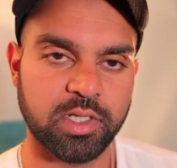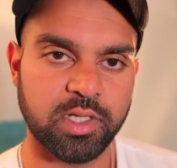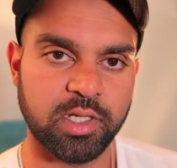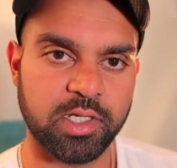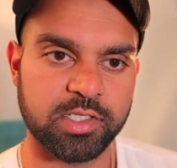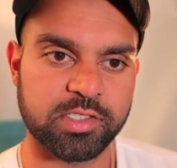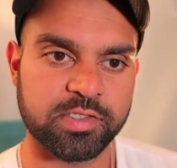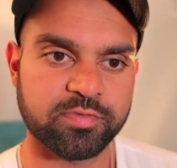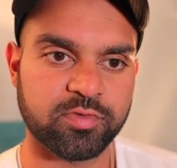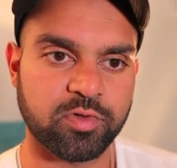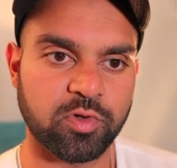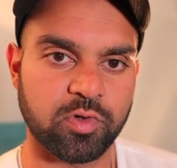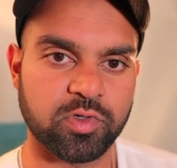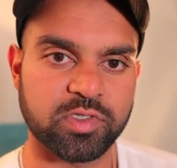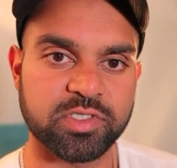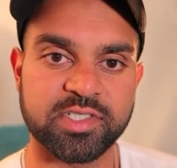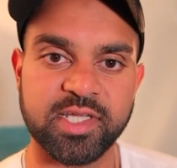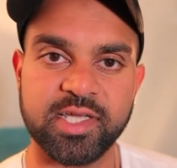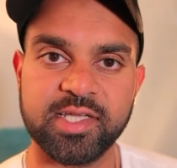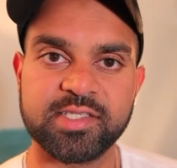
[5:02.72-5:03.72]
is, of
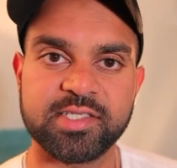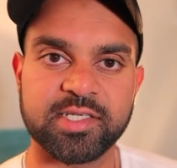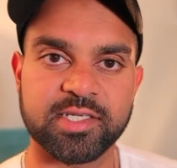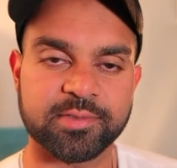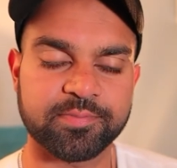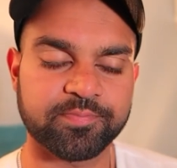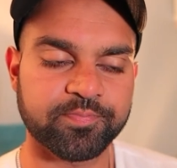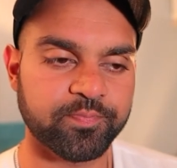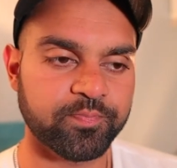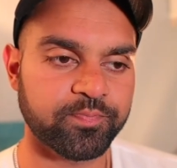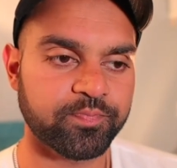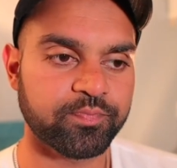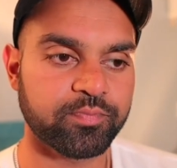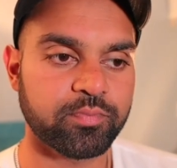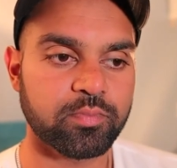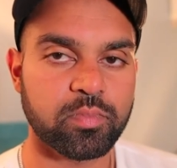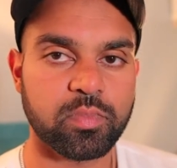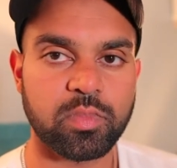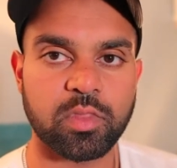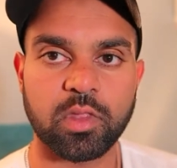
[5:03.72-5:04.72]
course, dating.
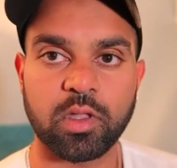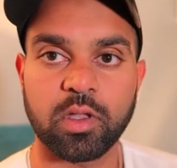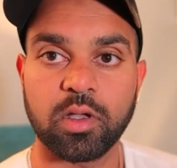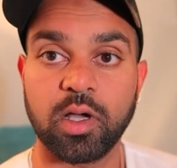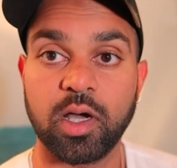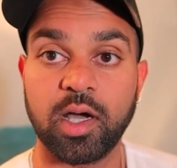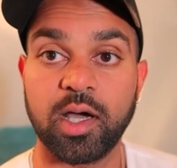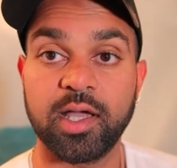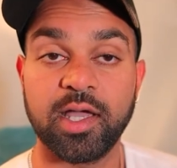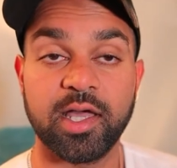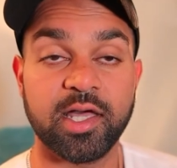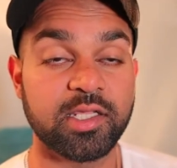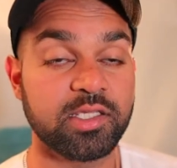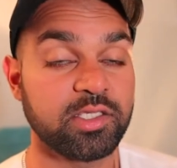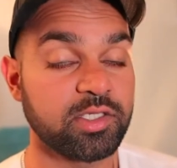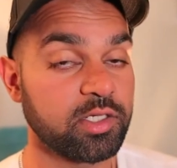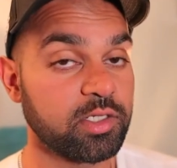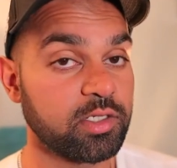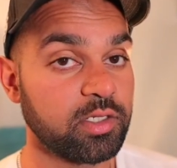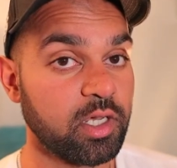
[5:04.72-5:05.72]
I had
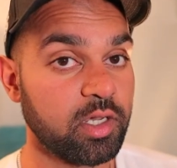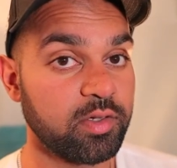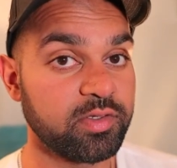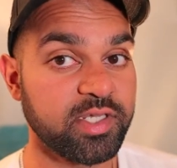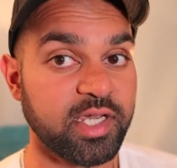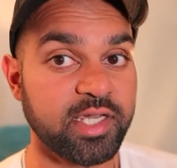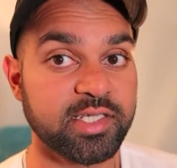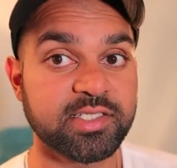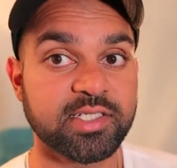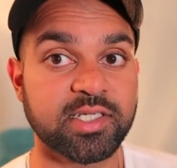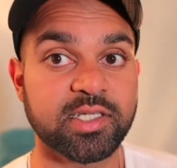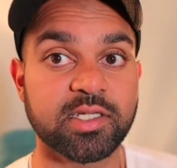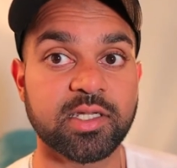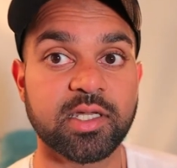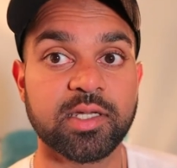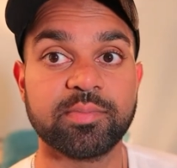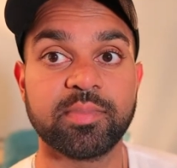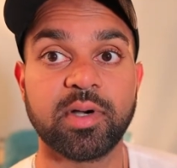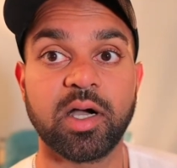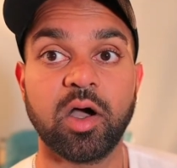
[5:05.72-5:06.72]
done no dating
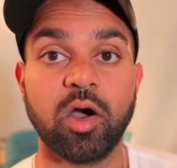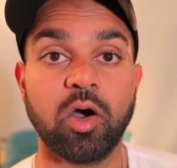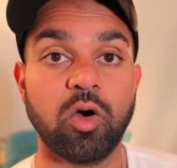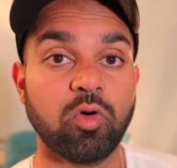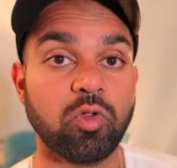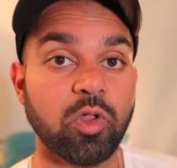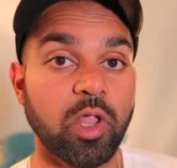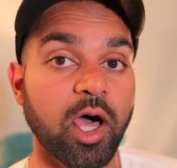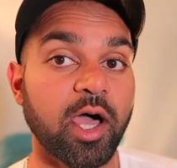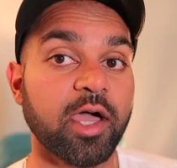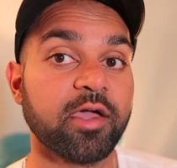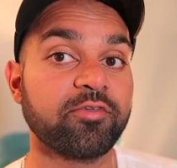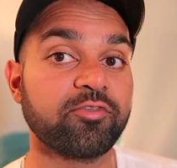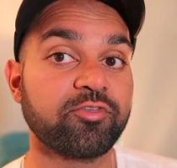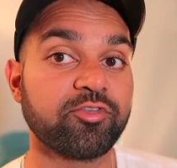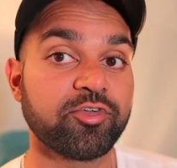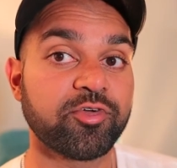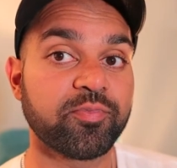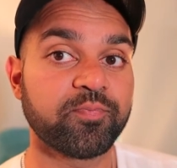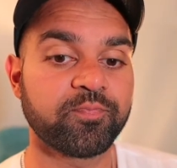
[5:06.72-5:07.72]
in my whole
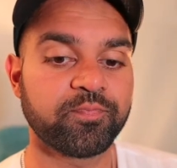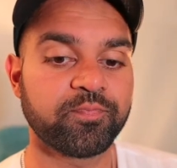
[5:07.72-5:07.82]
life.